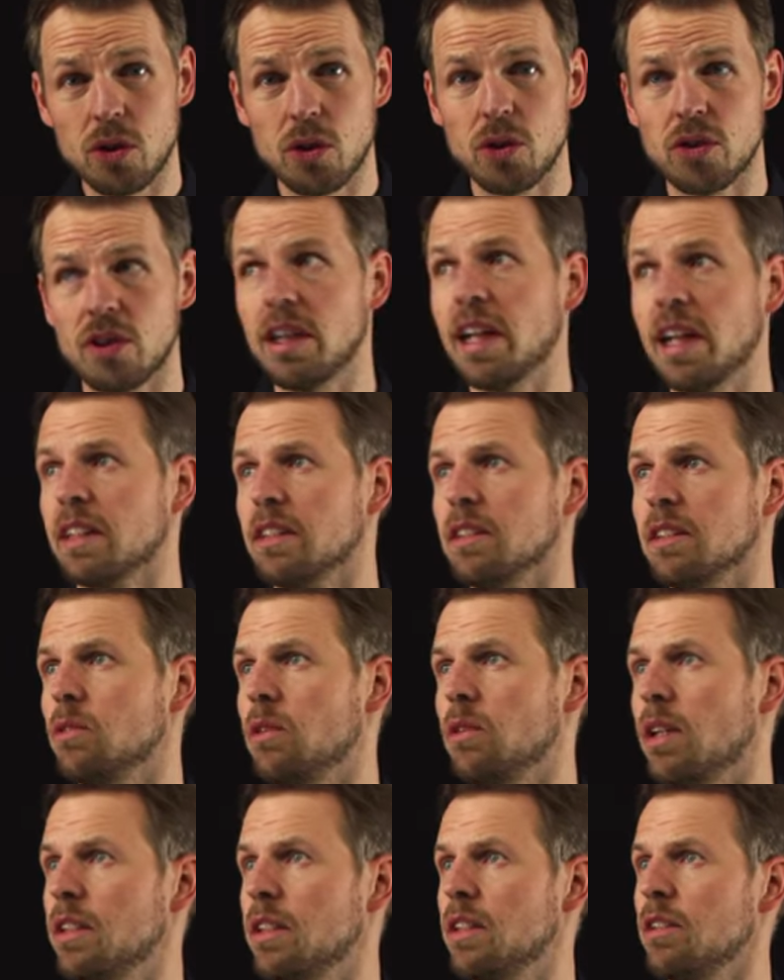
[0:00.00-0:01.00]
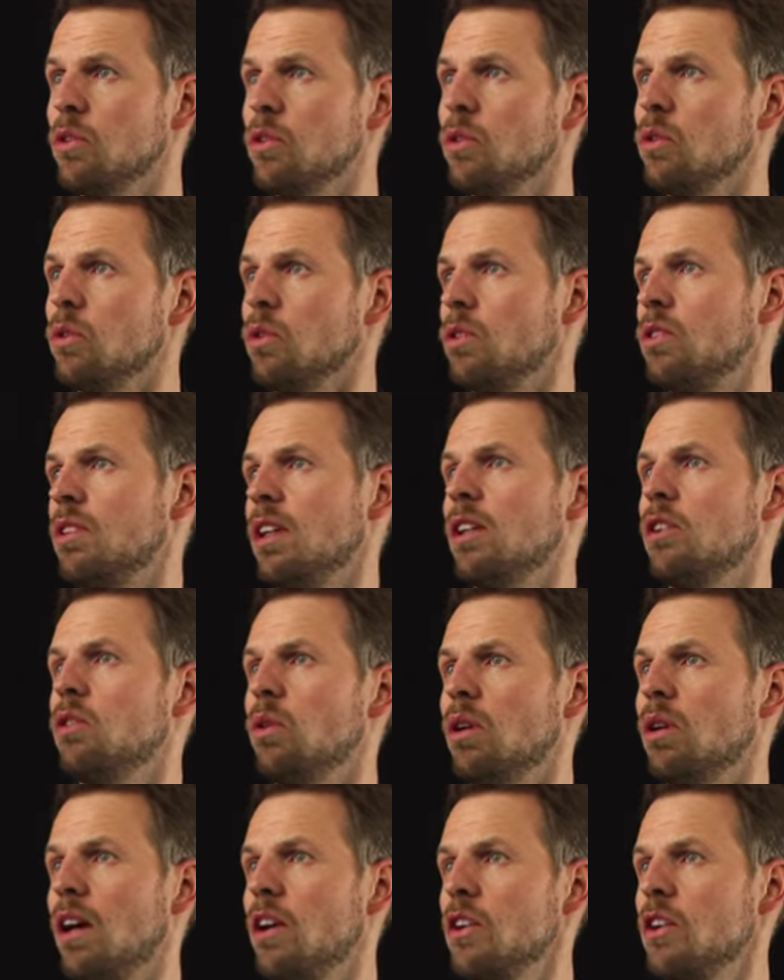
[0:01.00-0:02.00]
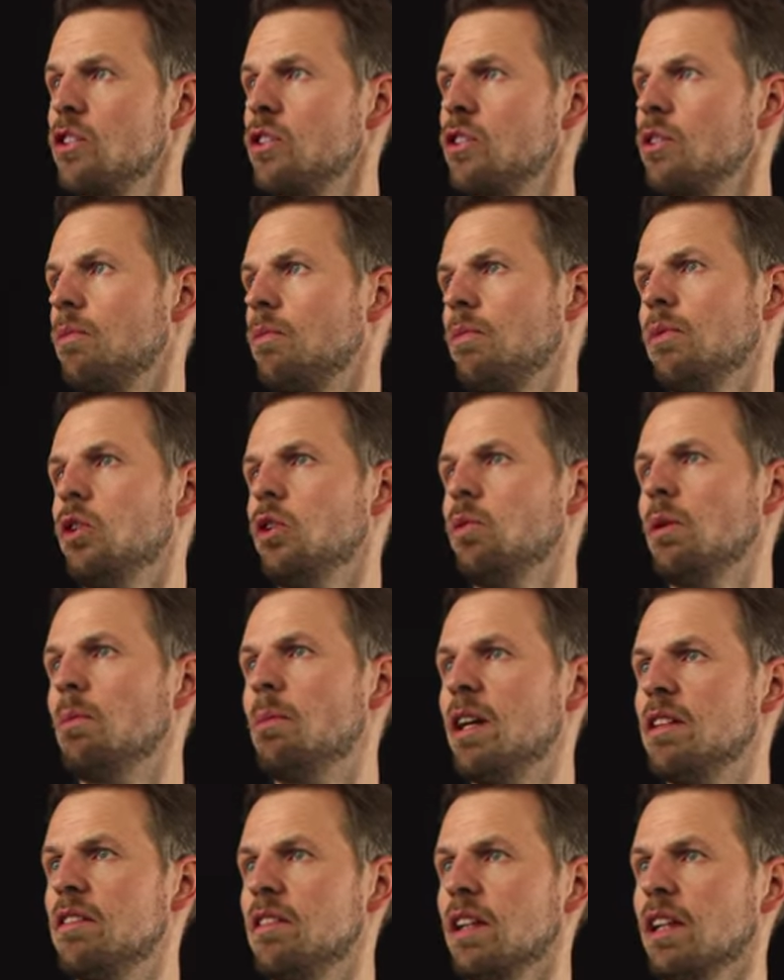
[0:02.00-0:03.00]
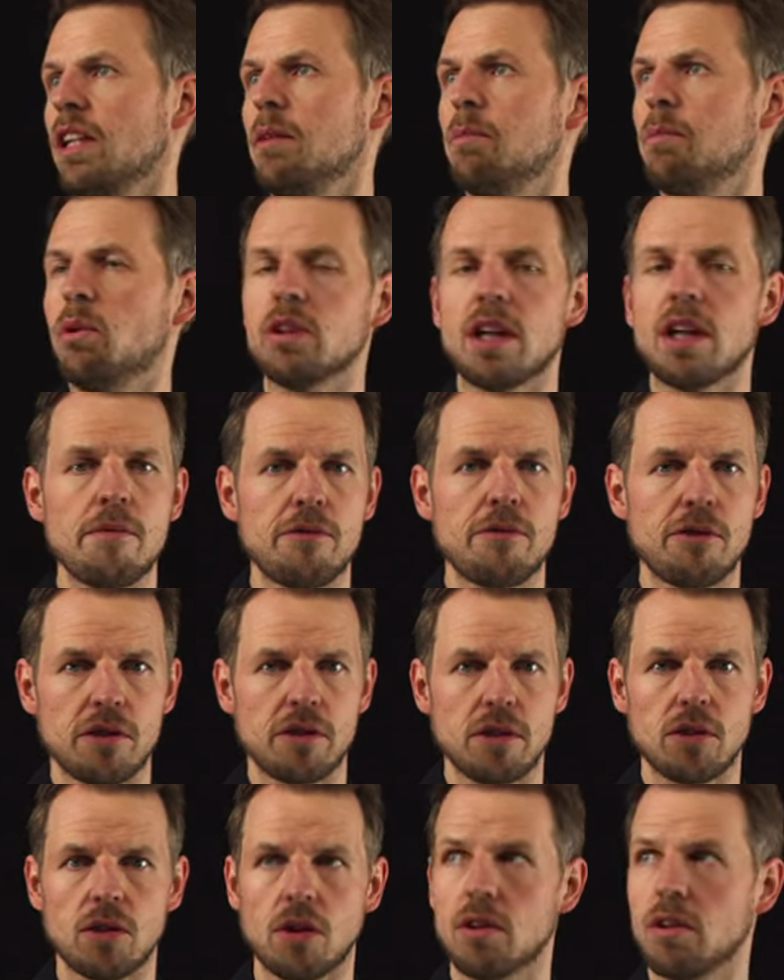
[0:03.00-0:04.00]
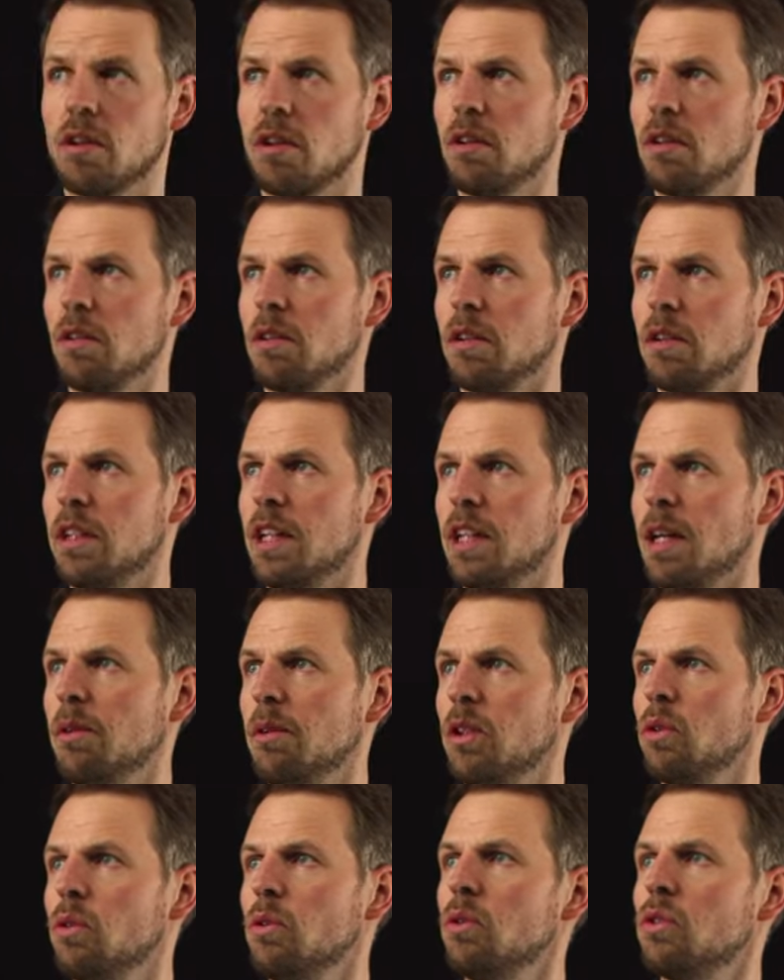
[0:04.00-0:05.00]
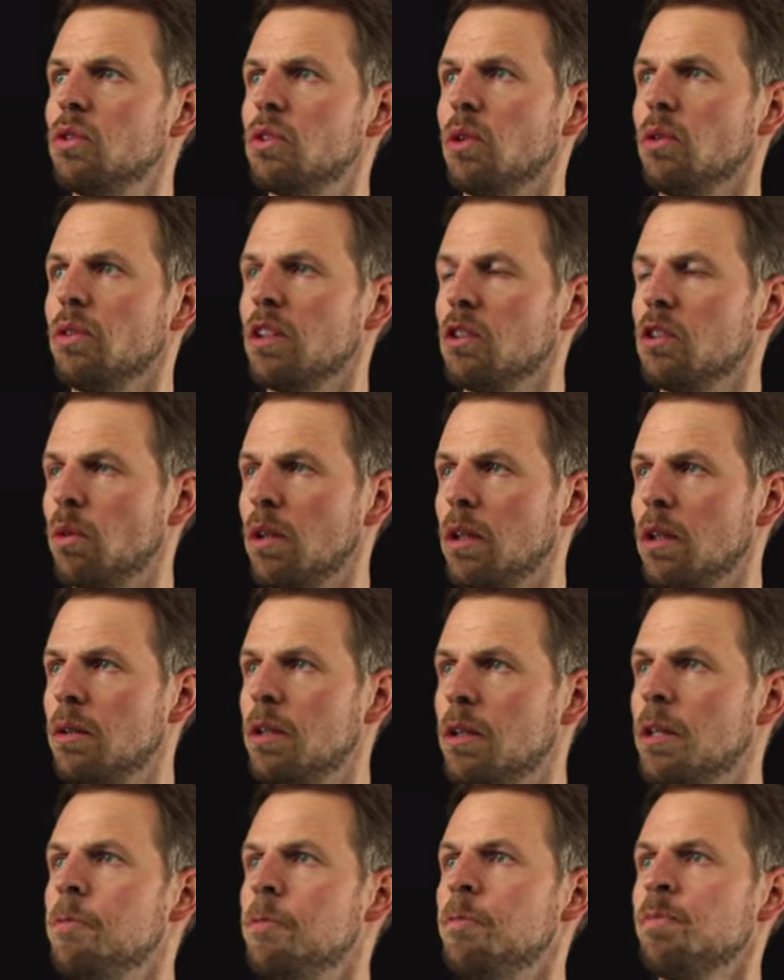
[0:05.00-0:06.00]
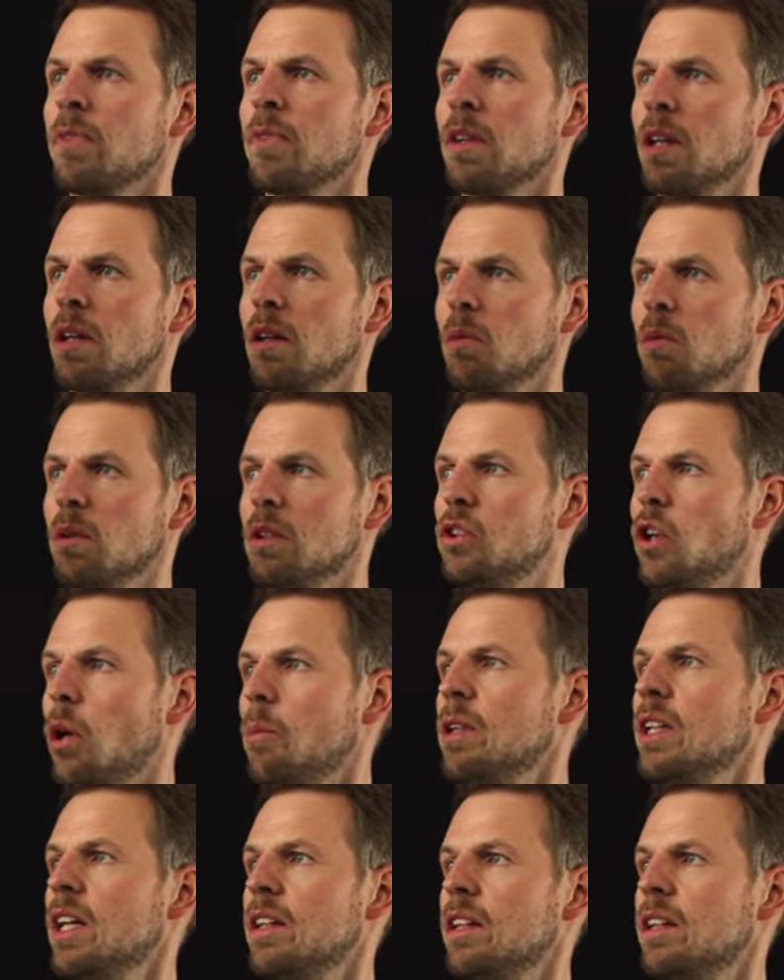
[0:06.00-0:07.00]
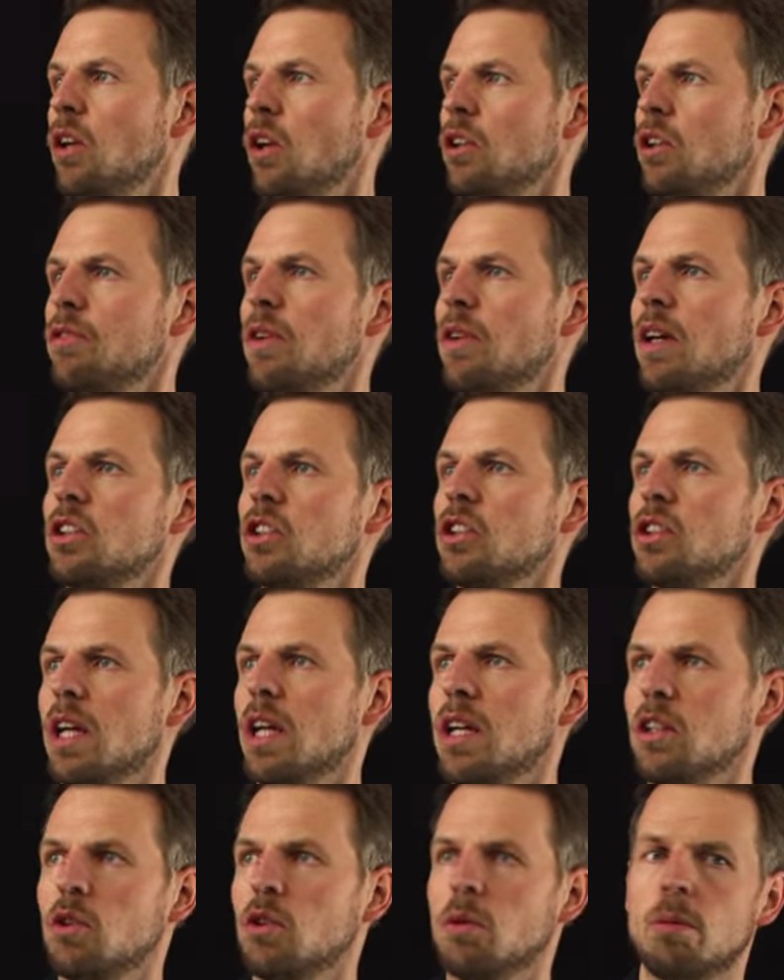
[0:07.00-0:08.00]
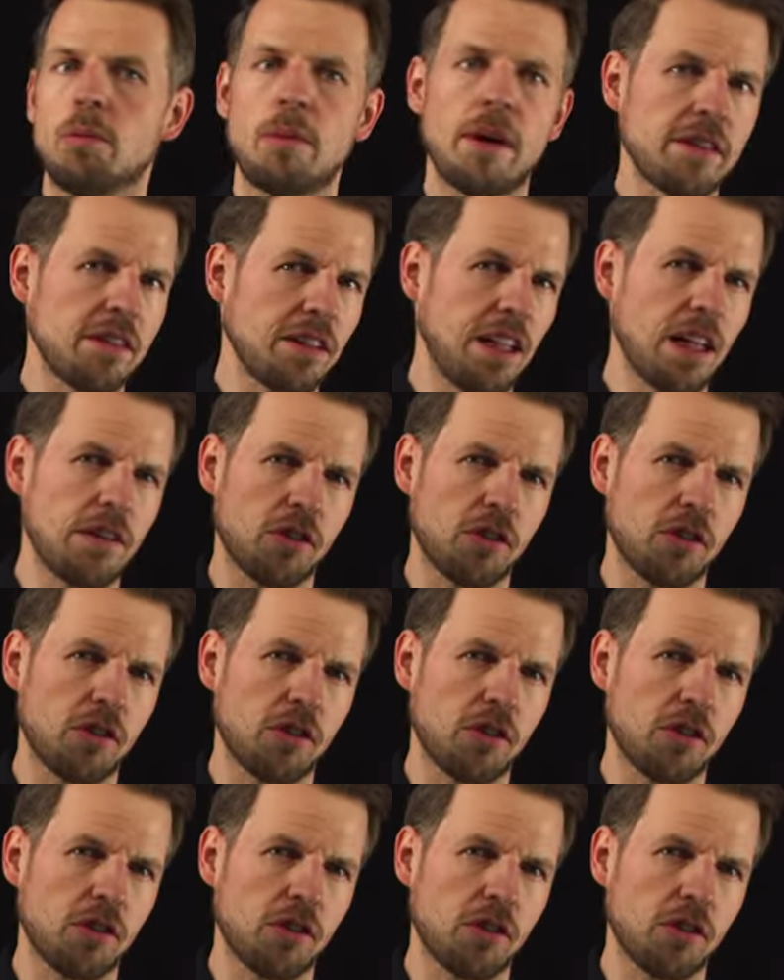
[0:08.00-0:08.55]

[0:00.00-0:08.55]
select it, right? If you set it too large, you will basically put emphasis on the W, so this one will dominate the loss function and you will basically have a